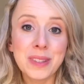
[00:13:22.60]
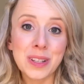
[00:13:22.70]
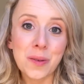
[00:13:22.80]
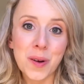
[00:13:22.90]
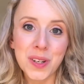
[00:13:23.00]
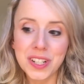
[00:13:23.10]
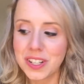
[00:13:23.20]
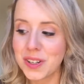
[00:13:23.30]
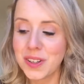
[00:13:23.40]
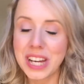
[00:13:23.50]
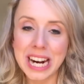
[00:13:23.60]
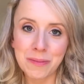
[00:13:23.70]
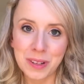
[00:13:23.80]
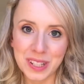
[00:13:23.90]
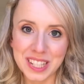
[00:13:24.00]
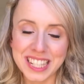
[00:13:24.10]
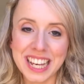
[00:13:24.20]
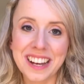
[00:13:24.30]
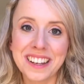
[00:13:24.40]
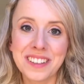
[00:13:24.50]
So on to hair products.
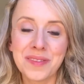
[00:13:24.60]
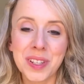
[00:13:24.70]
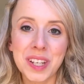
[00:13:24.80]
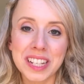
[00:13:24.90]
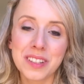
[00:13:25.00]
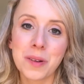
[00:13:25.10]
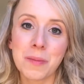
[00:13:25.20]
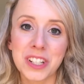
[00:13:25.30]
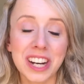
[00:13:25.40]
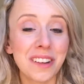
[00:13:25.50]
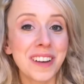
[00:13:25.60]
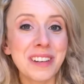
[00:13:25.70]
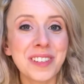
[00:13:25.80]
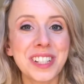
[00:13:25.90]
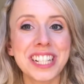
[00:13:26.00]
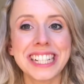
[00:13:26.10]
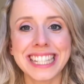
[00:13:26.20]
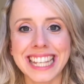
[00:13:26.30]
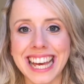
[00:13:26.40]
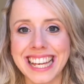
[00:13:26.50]
You guys know how much I love hair
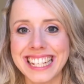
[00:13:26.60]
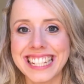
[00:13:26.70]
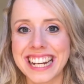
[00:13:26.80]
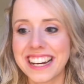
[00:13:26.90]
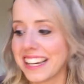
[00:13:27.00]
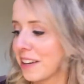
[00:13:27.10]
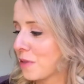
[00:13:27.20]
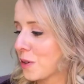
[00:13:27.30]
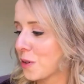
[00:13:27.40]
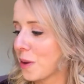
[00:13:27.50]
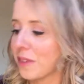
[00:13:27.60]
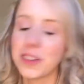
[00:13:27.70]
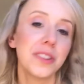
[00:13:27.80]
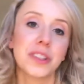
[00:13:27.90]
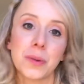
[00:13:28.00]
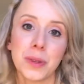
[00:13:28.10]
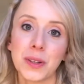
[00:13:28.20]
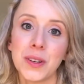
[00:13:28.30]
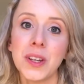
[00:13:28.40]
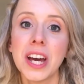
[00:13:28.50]
products, and I have got quite a few to go
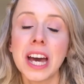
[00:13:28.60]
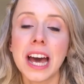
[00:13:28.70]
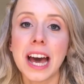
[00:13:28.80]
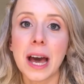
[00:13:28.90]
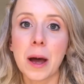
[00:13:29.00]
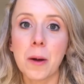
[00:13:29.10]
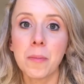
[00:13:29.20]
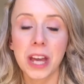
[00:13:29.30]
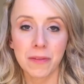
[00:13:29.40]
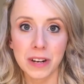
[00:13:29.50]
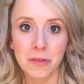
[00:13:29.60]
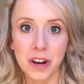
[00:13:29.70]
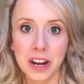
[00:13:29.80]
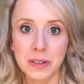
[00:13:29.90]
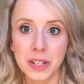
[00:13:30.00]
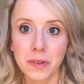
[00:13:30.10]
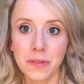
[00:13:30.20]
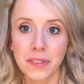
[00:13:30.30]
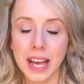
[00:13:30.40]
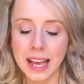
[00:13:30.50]
through that I've now run out
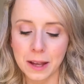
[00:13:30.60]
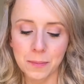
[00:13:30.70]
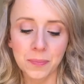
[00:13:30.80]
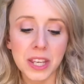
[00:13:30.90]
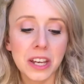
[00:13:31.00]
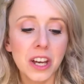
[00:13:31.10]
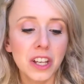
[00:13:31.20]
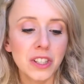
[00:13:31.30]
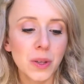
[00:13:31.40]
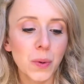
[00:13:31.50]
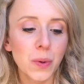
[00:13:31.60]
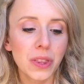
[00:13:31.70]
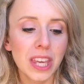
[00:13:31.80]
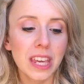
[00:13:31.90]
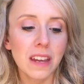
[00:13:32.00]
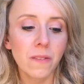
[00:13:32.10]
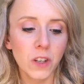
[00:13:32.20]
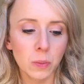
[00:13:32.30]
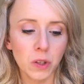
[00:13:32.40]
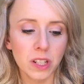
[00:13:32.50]
of. So the
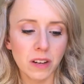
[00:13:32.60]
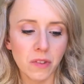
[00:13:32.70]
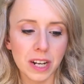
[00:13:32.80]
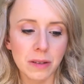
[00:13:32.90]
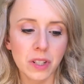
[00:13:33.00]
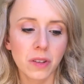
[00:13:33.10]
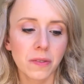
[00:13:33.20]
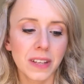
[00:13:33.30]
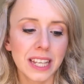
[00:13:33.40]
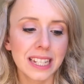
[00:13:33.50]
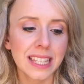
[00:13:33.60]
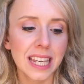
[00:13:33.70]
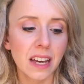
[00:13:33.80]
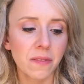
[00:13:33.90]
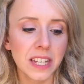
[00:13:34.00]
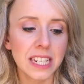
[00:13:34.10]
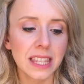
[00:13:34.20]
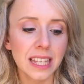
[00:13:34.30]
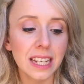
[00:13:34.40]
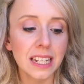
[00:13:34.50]
first product I've run out of is the Aveda
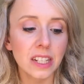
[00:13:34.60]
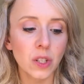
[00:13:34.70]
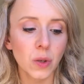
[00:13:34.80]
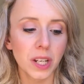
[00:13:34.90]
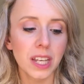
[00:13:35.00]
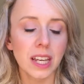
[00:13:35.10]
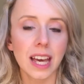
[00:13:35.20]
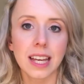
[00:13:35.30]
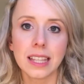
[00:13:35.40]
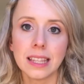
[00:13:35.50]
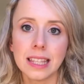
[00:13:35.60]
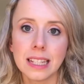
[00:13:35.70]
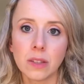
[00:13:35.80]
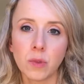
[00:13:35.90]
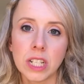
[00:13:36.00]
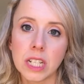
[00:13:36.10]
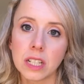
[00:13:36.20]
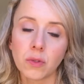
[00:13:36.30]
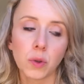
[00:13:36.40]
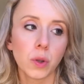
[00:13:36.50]
Thickening Tonic, and this
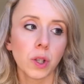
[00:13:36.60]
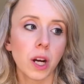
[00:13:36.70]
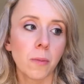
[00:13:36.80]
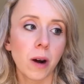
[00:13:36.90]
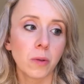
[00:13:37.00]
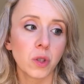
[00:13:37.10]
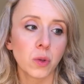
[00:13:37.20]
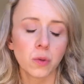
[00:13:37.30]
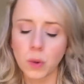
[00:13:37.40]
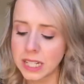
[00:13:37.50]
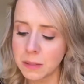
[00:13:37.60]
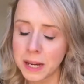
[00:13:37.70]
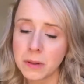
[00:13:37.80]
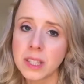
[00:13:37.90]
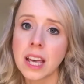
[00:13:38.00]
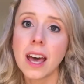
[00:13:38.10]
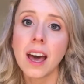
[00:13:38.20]
retails for around £20.